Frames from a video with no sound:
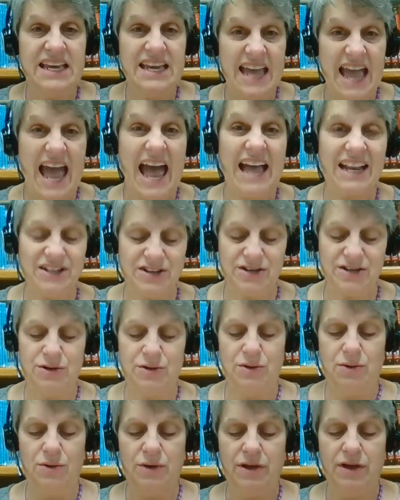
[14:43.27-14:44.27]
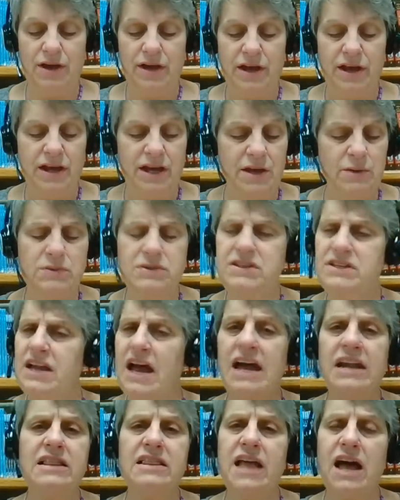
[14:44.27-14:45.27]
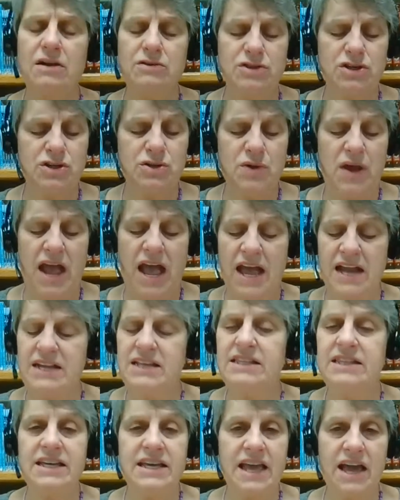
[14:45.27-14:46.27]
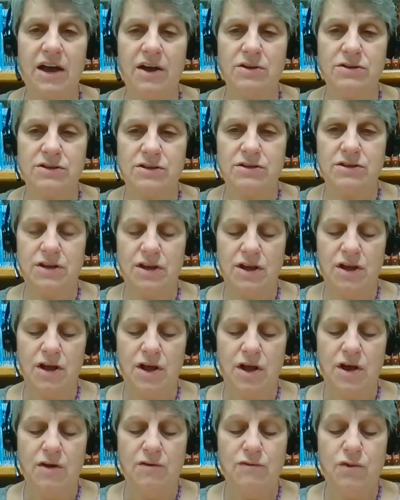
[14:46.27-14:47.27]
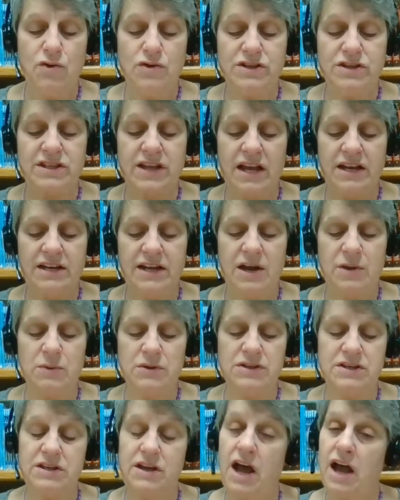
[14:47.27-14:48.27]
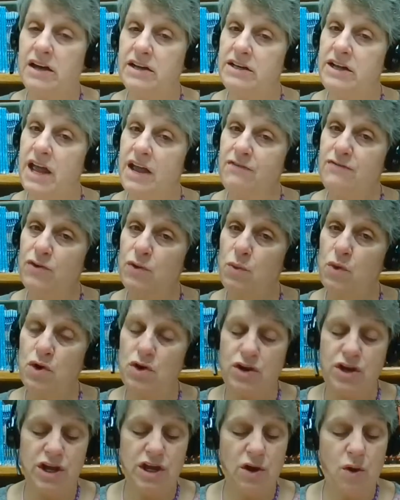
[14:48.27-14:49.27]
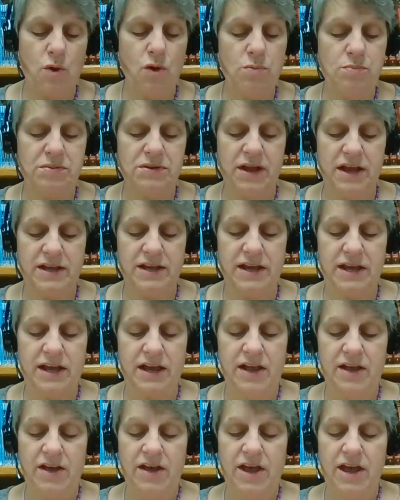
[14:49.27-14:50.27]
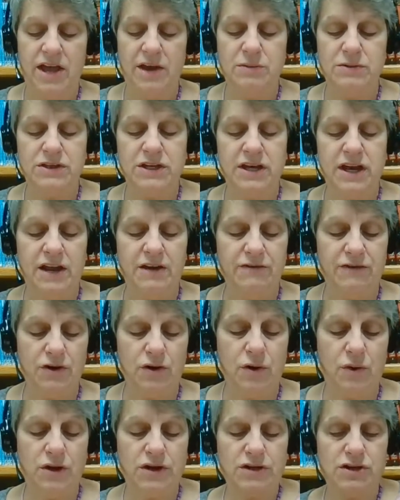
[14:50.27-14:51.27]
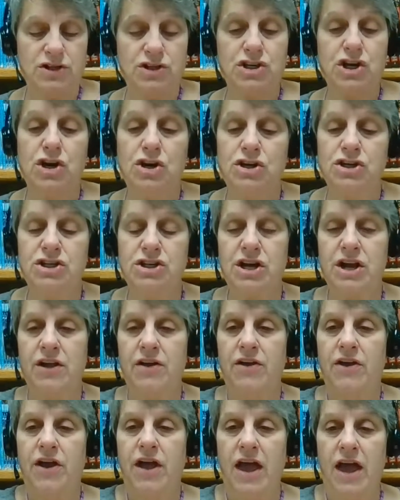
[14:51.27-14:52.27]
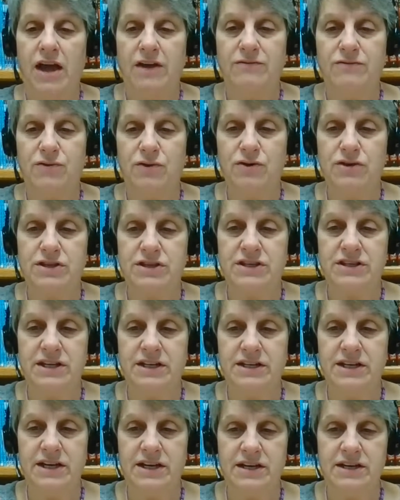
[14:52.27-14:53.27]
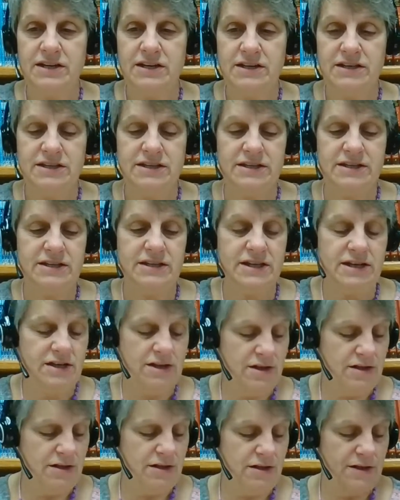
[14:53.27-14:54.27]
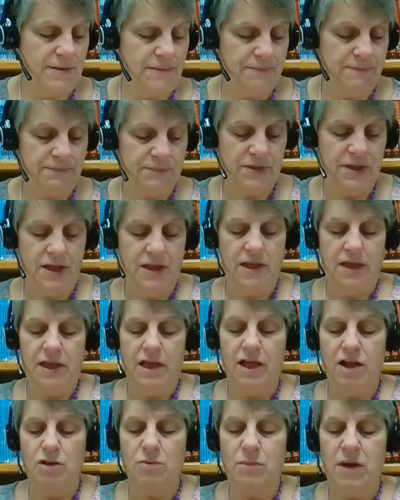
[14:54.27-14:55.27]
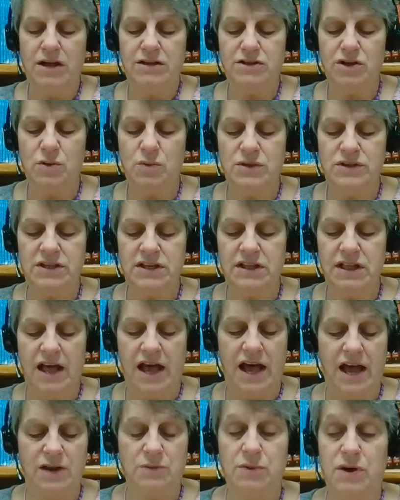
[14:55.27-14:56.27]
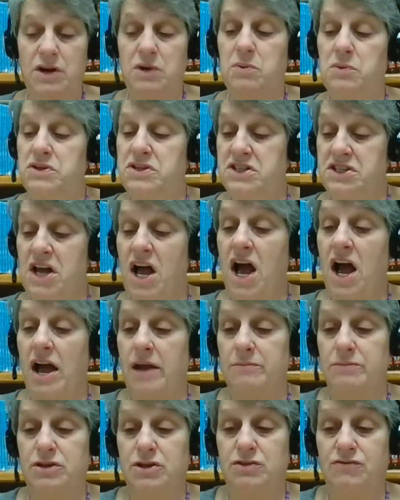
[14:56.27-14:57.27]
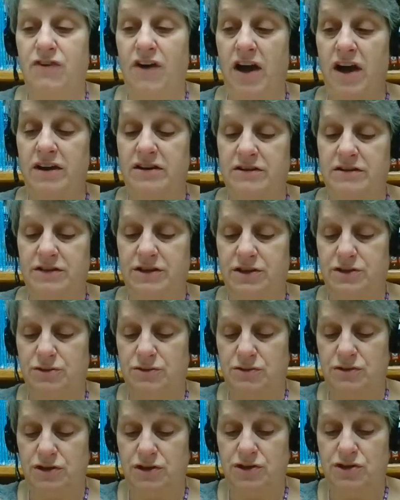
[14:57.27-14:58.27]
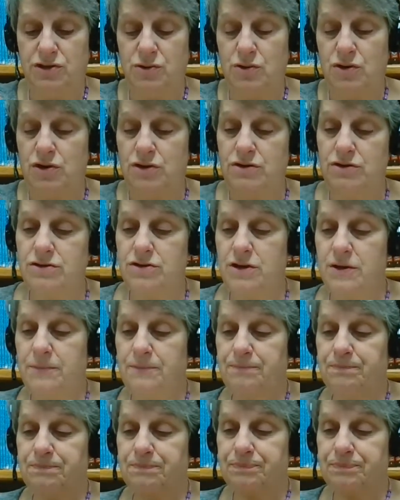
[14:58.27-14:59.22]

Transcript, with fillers: He had to. He was not allowed to do anything else, for Sunday was not a day for working or playing. It was a day for going to church and for sitting still. Almanzo was glad when it was time to finally do the chores.